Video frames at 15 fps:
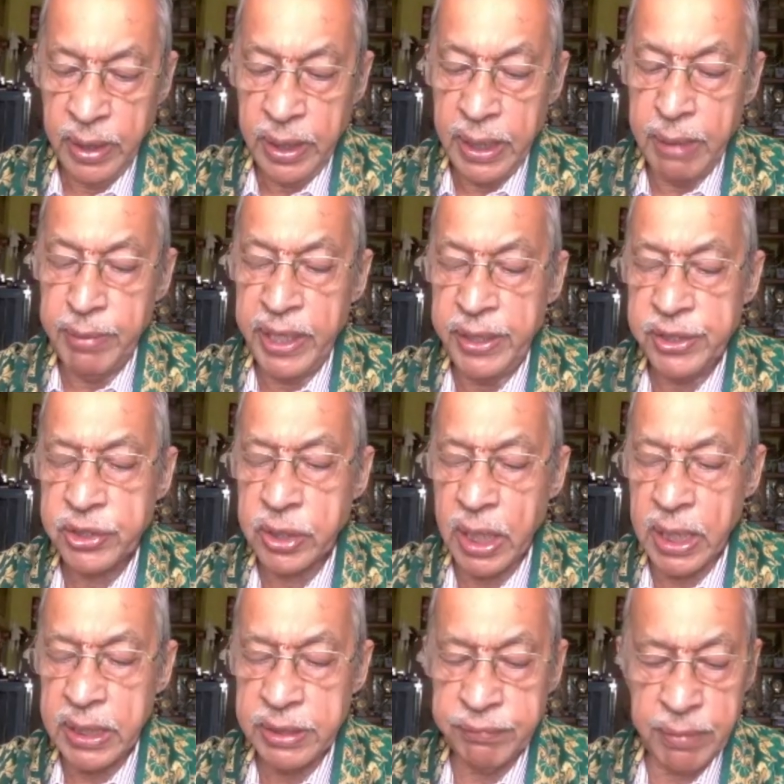Eminent
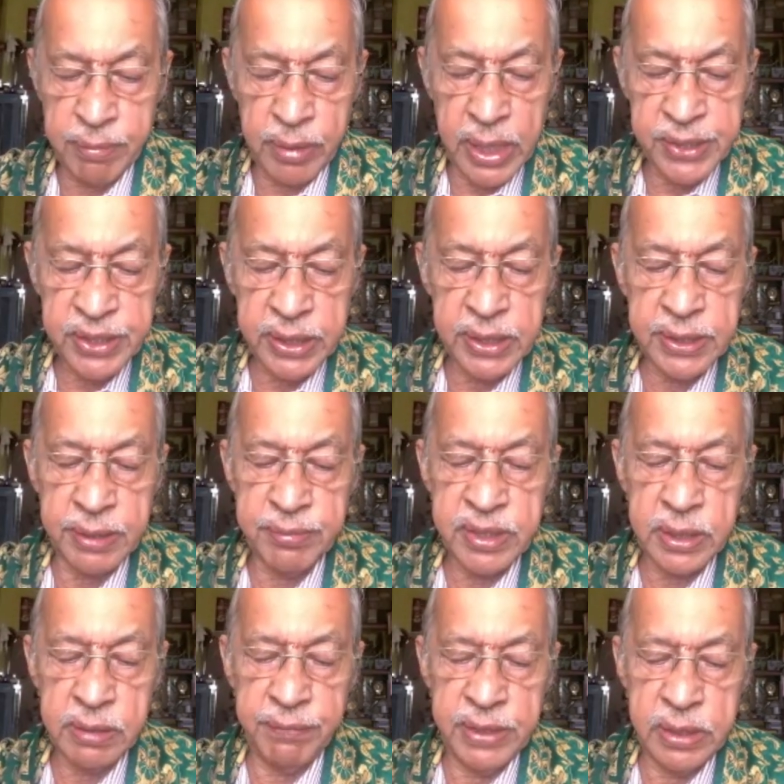scholars from Rashtriya
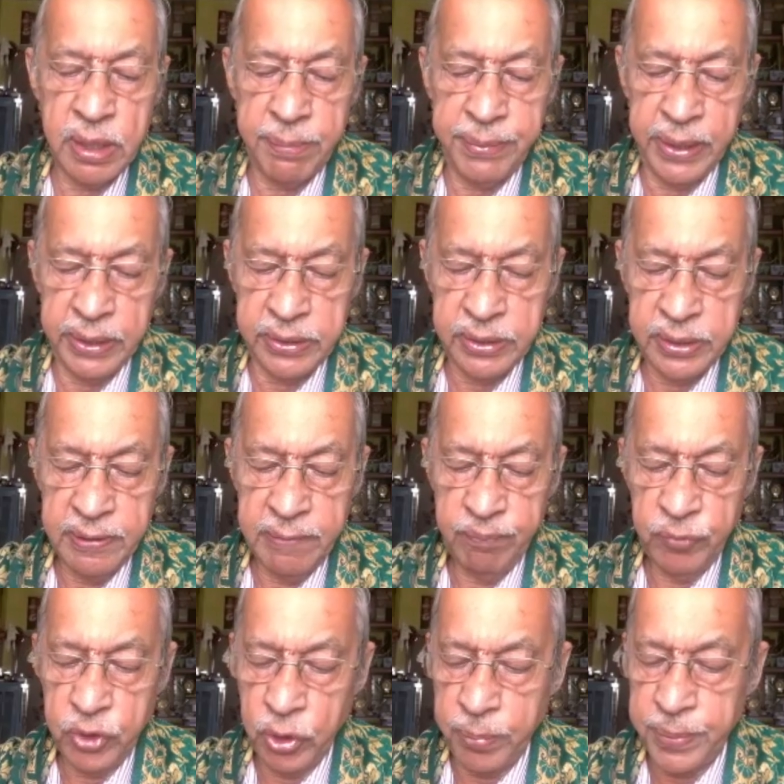Sanskrit Vidyapit,
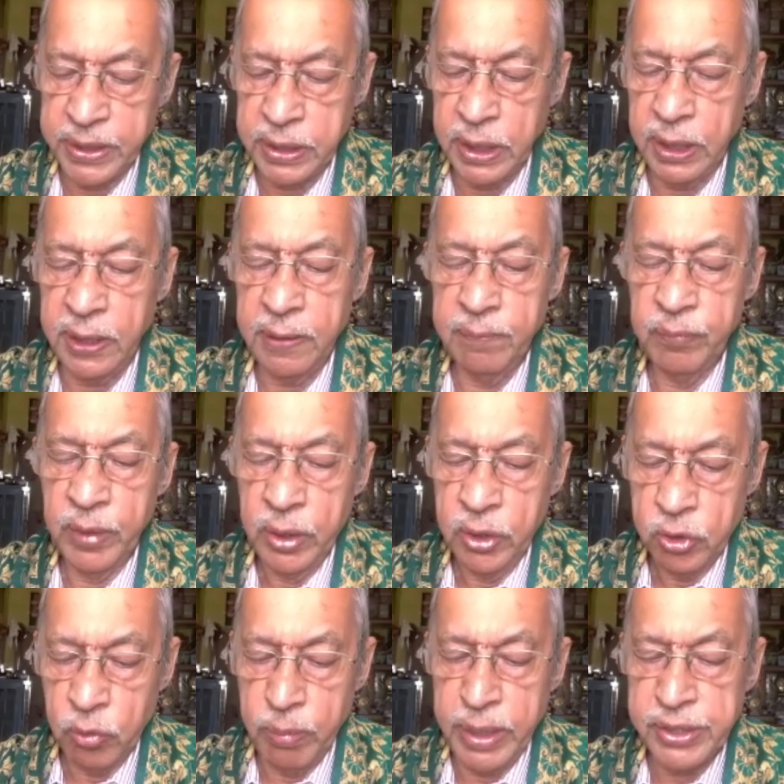Tirupati,
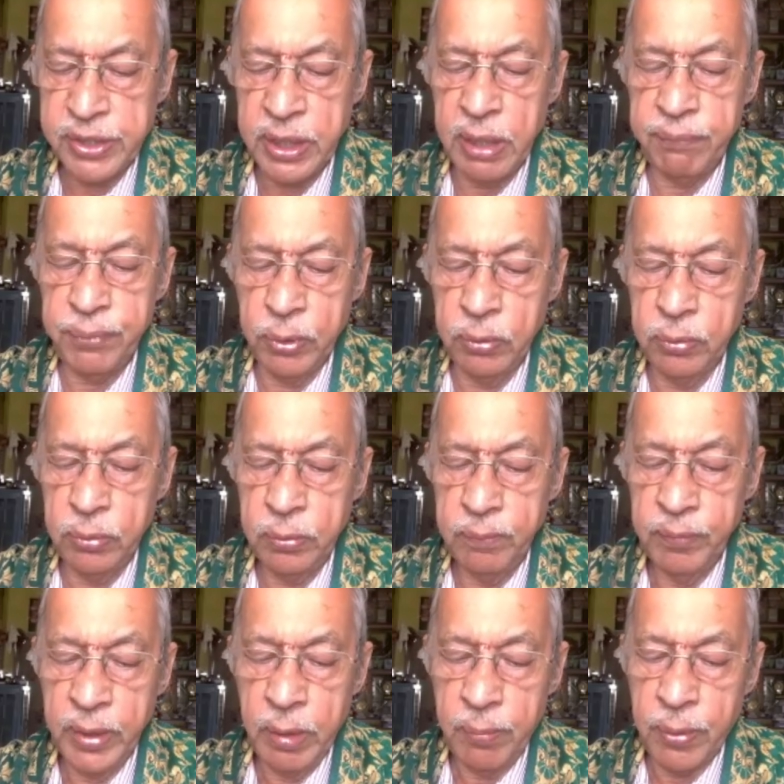to mention a few,
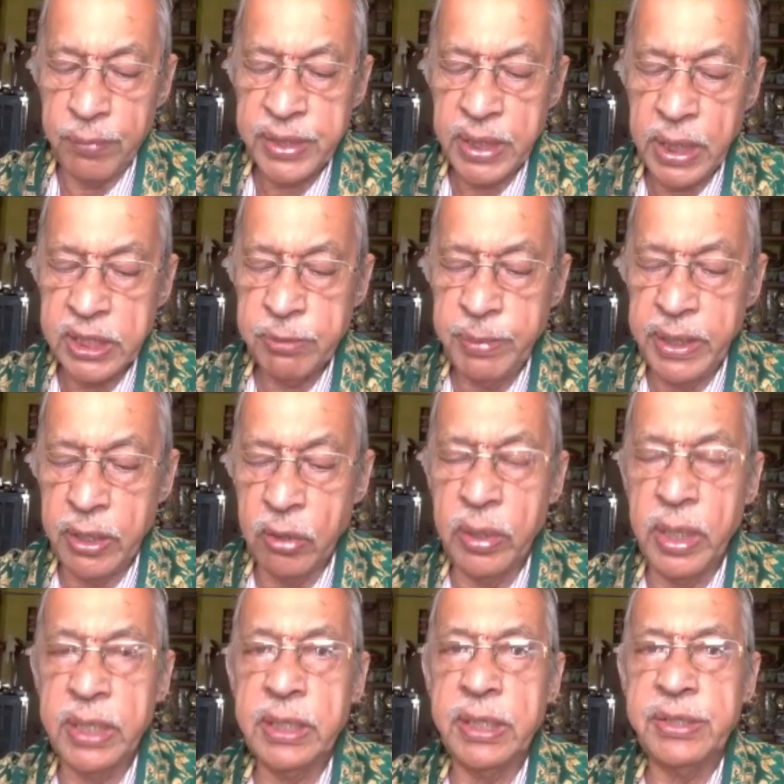Professor S.B.
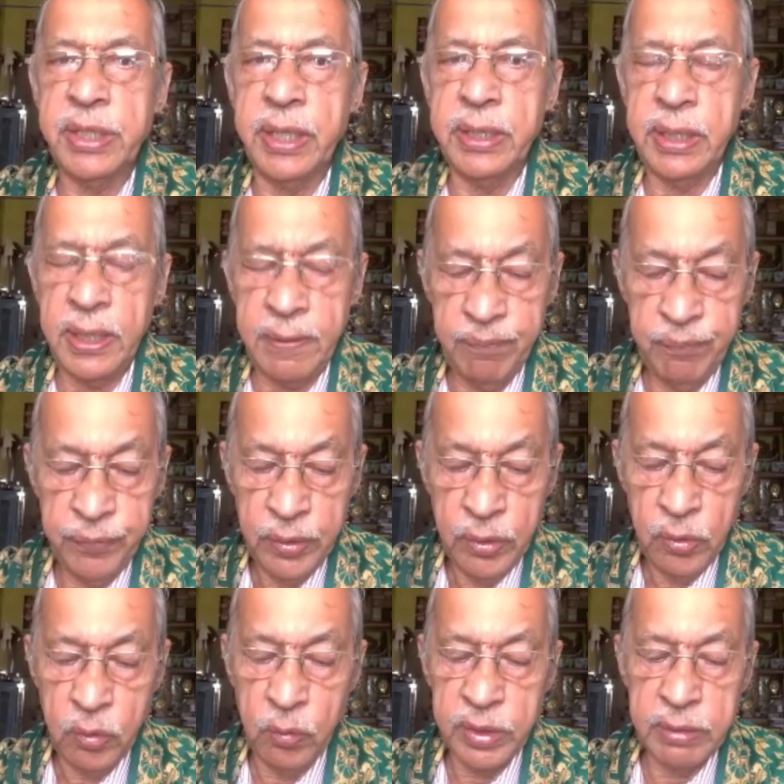Raghunathacharya,
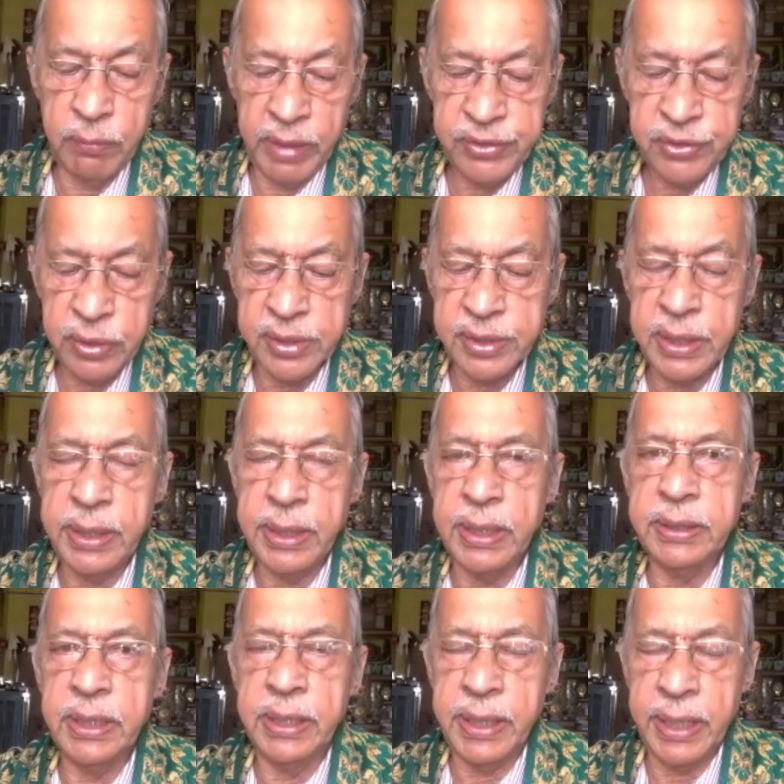who was the Vice Chancellor at
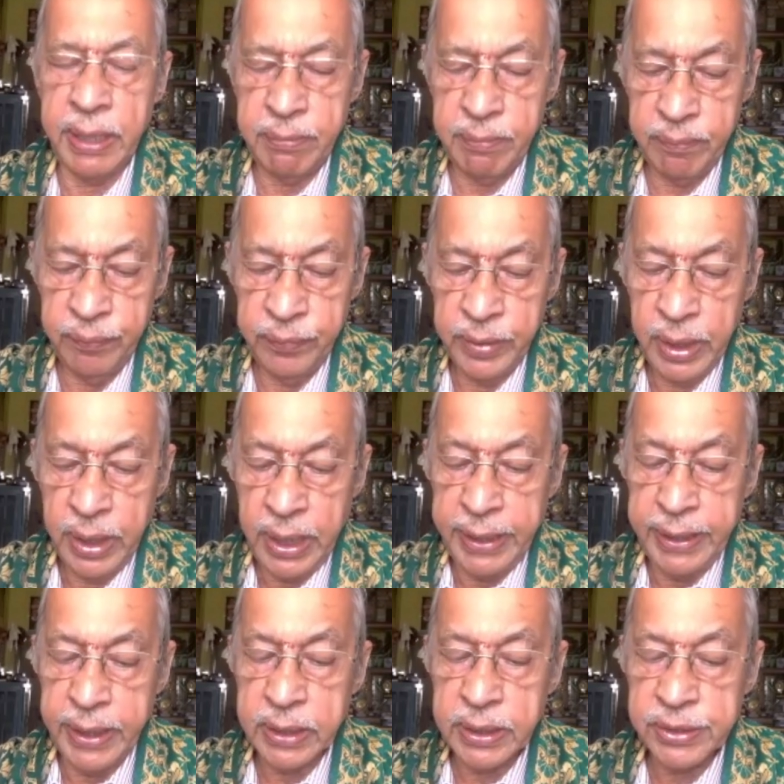that time, and
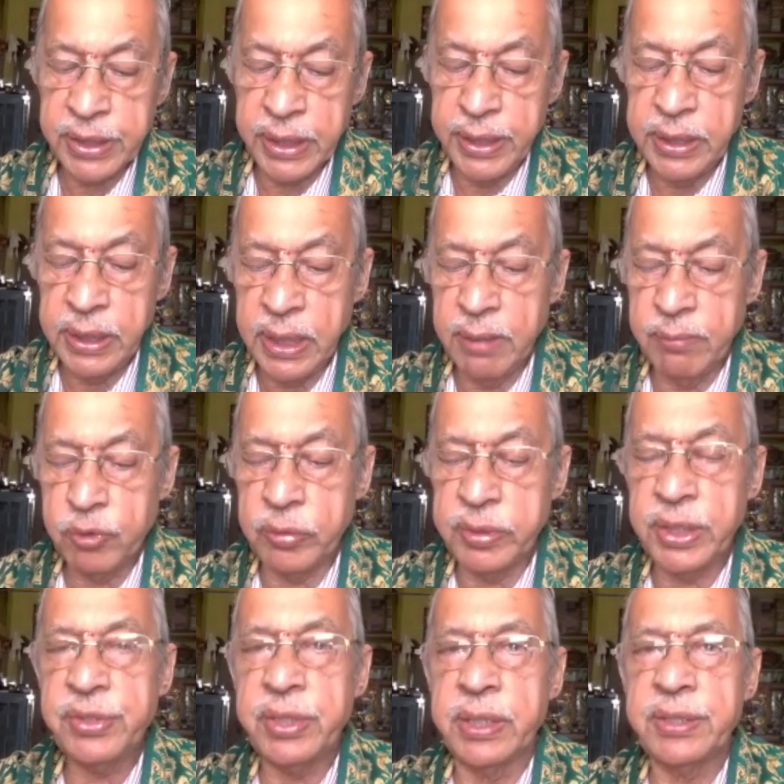Dr. Sannidhanam
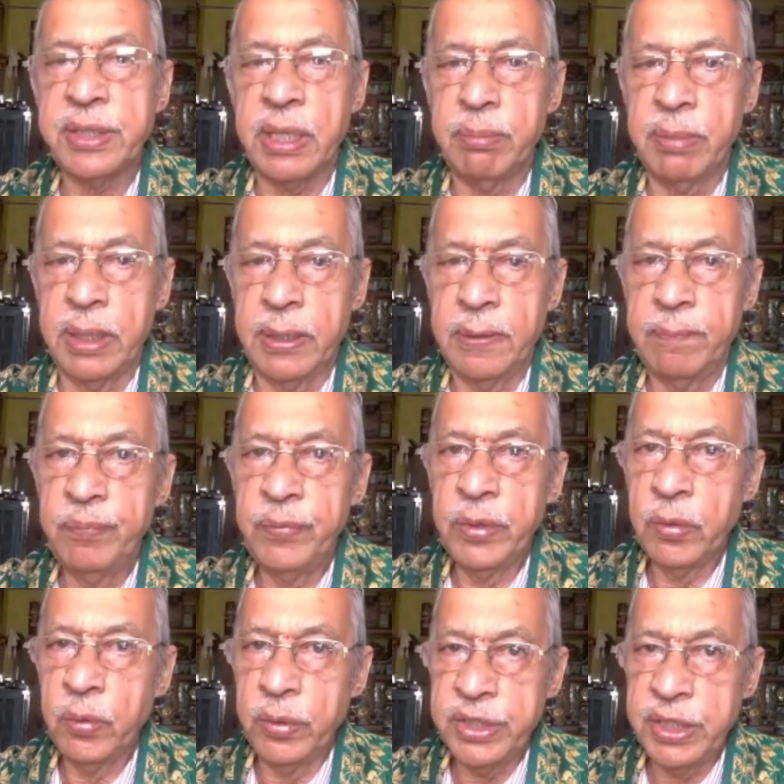Sudarshan Sharma,
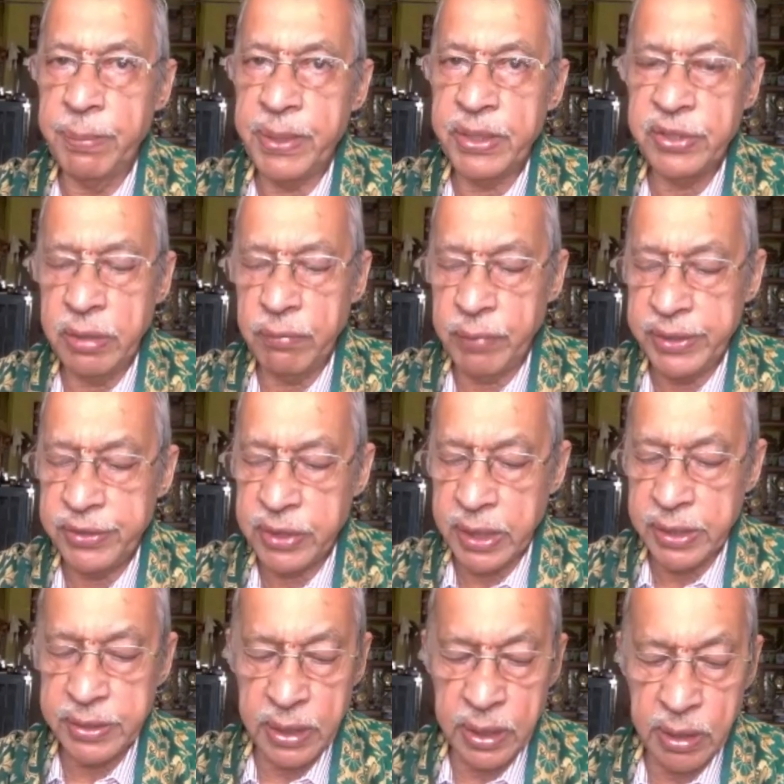who is the present Vice
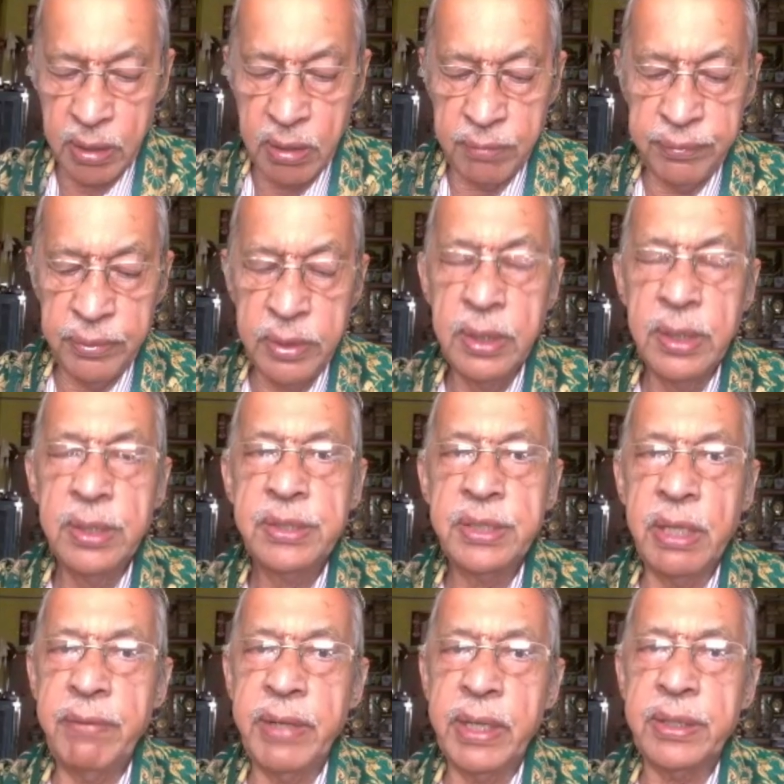Chancellor of Sri
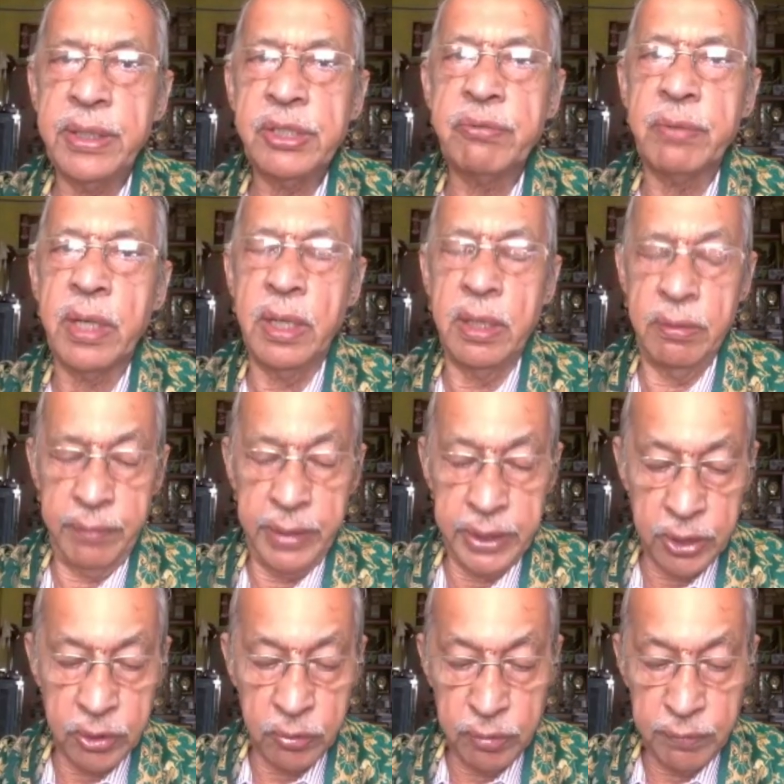Venkateswara
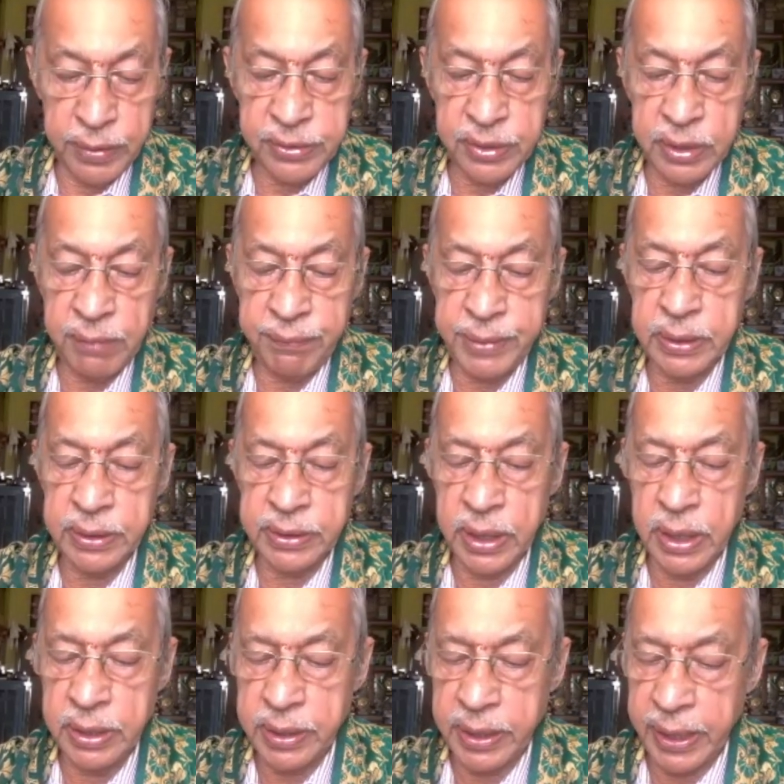Vedic University for the
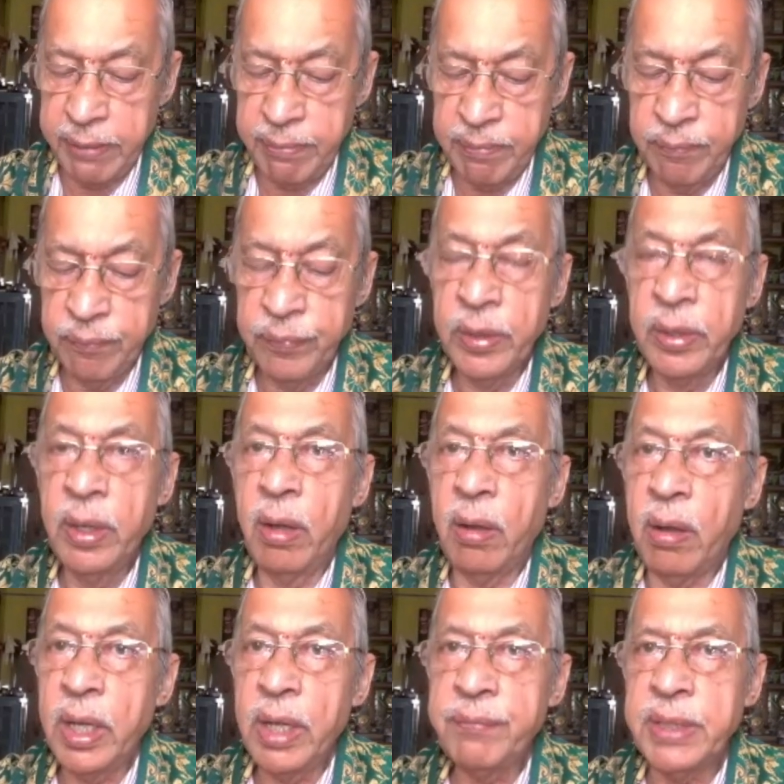third time,
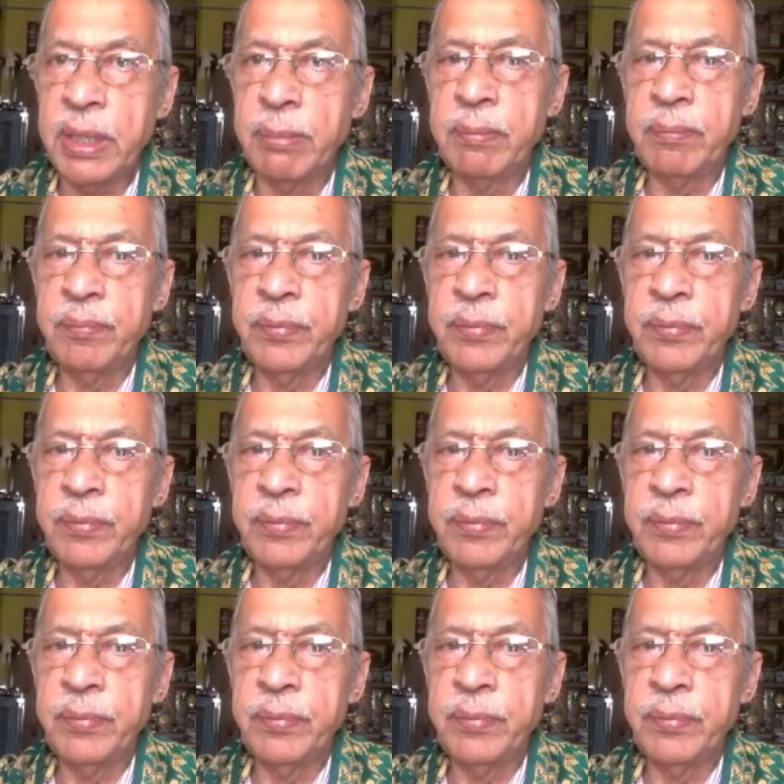all of them